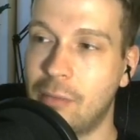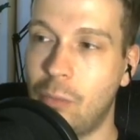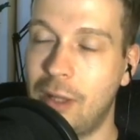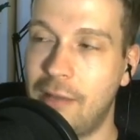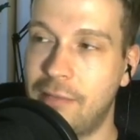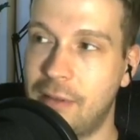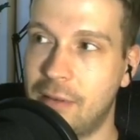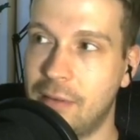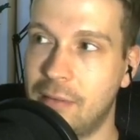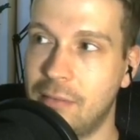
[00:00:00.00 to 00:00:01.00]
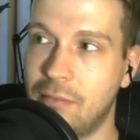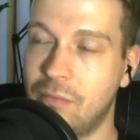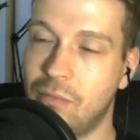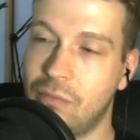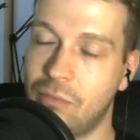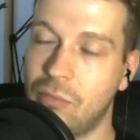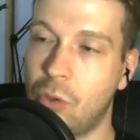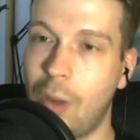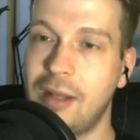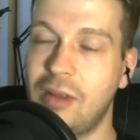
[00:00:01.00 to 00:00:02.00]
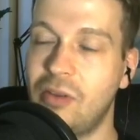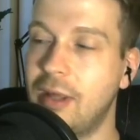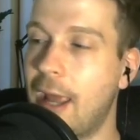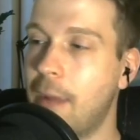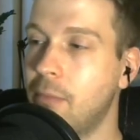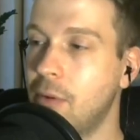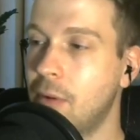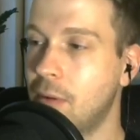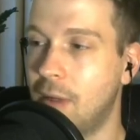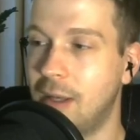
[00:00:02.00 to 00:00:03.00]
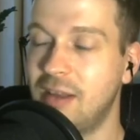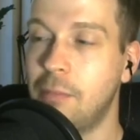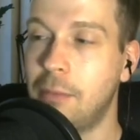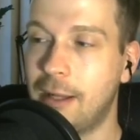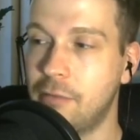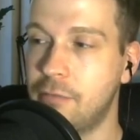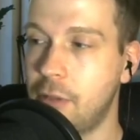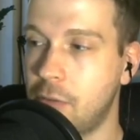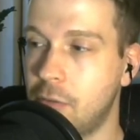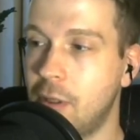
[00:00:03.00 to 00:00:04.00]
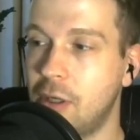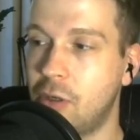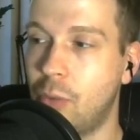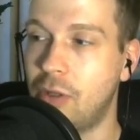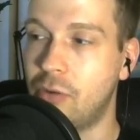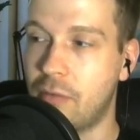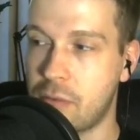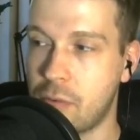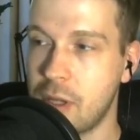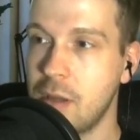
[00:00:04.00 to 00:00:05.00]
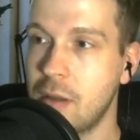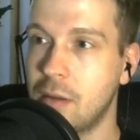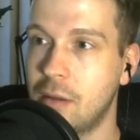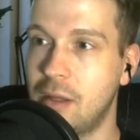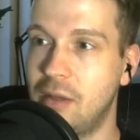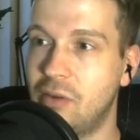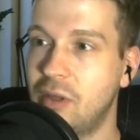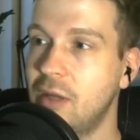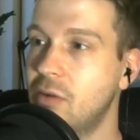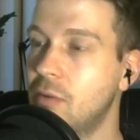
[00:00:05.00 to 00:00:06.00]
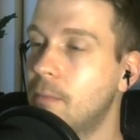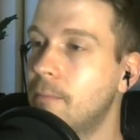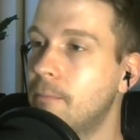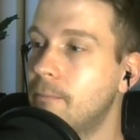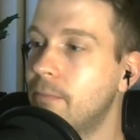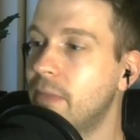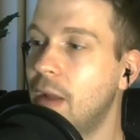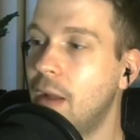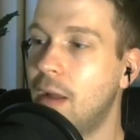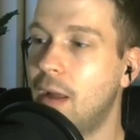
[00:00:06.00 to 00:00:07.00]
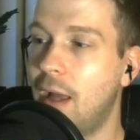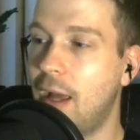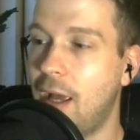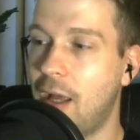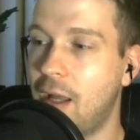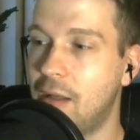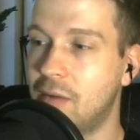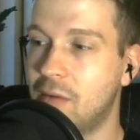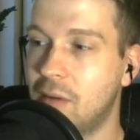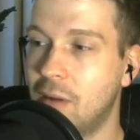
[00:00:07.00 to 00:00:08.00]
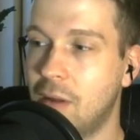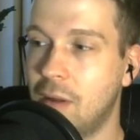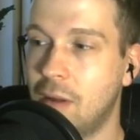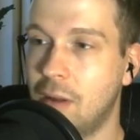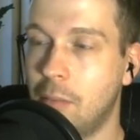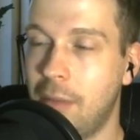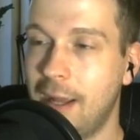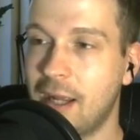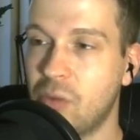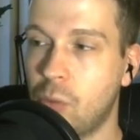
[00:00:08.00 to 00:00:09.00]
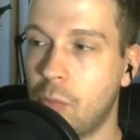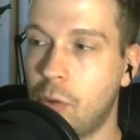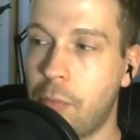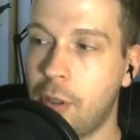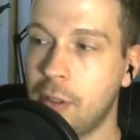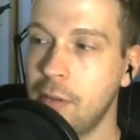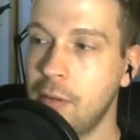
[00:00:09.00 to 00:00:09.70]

will have a quite easy game, an easy plan to follow. Queen to f3, e6, and black has one more pawn,